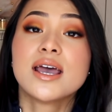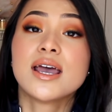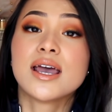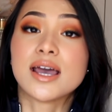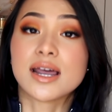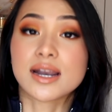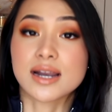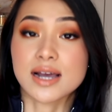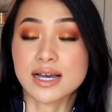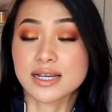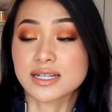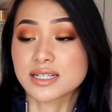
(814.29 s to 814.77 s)

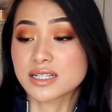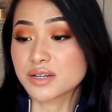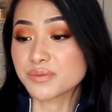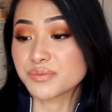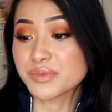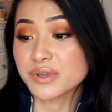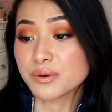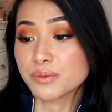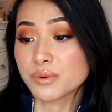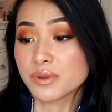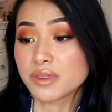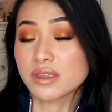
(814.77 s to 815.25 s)
it has to
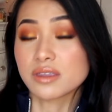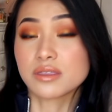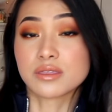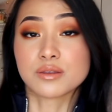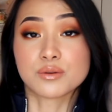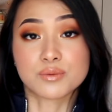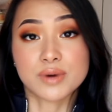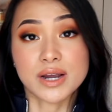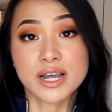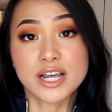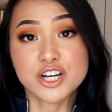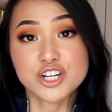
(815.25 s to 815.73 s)
be within the
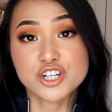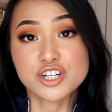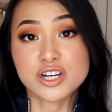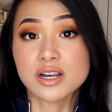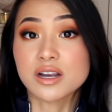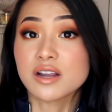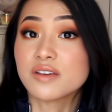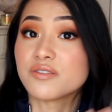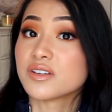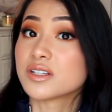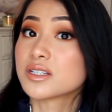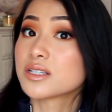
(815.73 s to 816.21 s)
range,
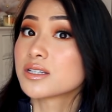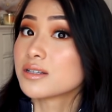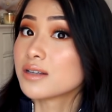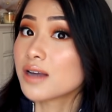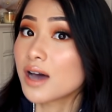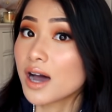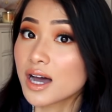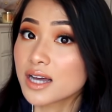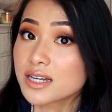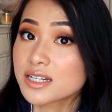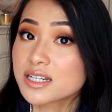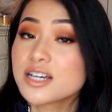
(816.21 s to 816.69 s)
and if it's
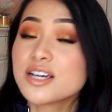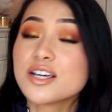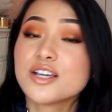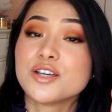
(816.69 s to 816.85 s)
not,